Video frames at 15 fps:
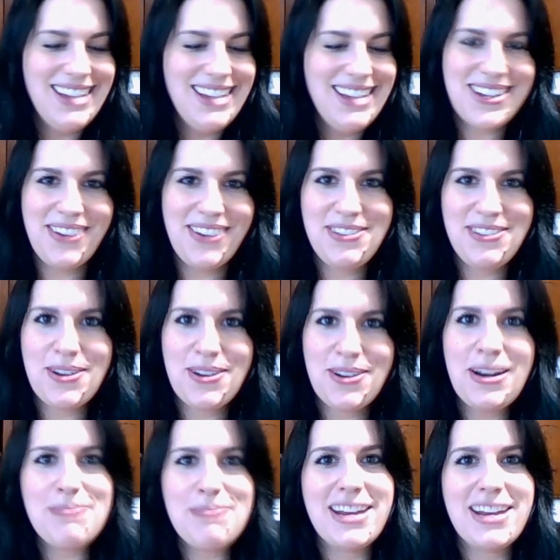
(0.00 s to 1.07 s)
So if you know
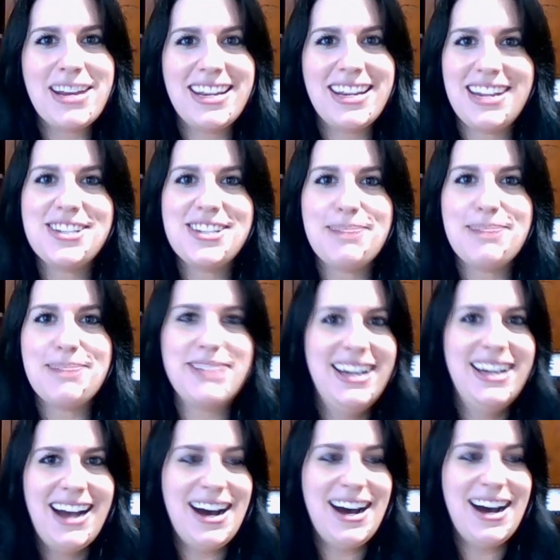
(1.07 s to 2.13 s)
anybody in Egypt,
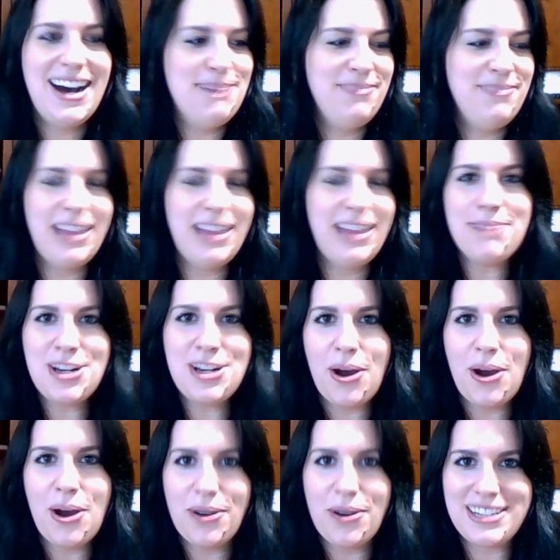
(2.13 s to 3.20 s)
let me
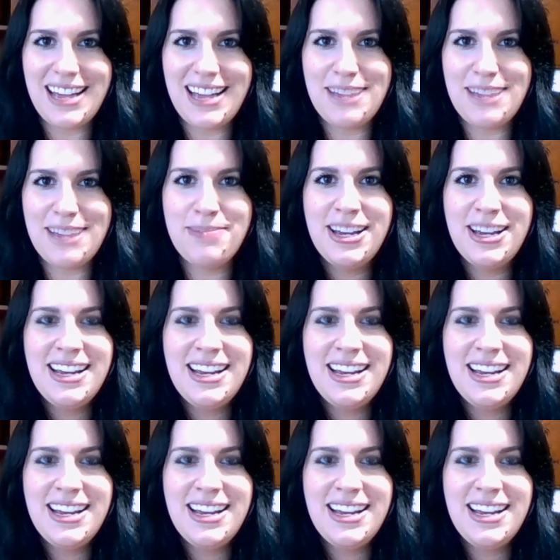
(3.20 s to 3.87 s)
know, because I am